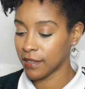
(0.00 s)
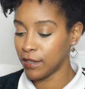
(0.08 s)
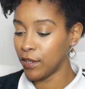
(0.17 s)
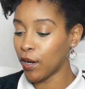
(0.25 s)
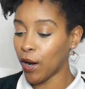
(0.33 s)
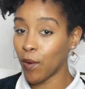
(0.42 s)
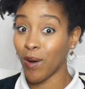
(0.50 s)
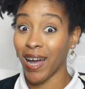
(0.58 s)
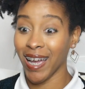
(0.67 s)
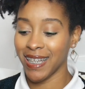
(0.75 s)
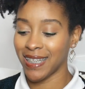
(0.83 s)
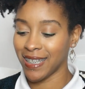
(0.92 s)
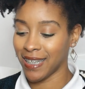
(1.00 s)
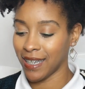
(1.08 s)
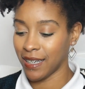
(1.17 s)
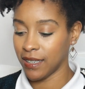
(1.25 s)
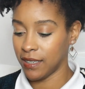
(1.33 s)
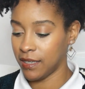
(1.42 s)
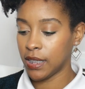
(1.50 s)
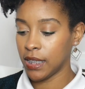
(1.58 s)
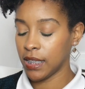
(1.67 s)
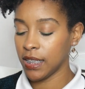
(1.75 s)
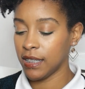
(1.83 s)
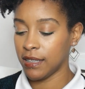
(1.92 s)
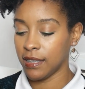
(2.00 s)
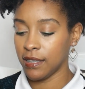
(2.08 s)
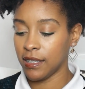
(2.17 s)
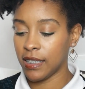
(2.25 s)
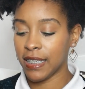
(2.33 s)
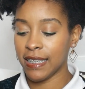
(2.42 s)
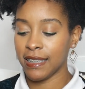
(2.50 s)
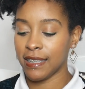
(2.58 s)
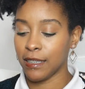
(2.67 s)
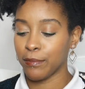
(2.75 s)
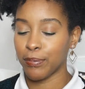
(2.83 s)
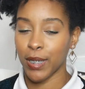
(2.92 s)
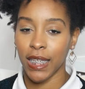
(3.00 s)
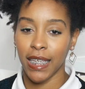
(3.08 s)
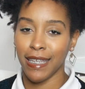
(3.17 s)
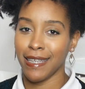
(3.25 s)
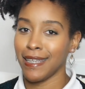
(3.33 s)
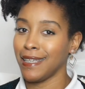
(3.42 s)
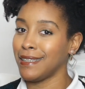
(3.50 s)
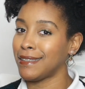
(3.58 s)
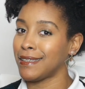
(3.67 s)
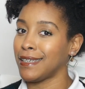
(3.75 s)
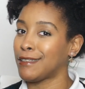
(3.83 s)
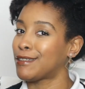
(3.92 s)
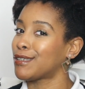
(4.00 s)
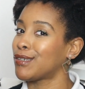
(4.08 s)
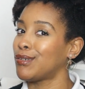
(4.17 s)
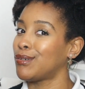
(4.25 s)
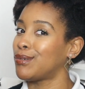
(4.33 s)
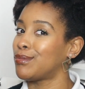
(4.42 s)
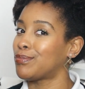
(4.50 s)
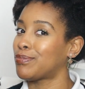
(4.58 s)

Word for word: No idea. Easy. Easy. Pretty easy too.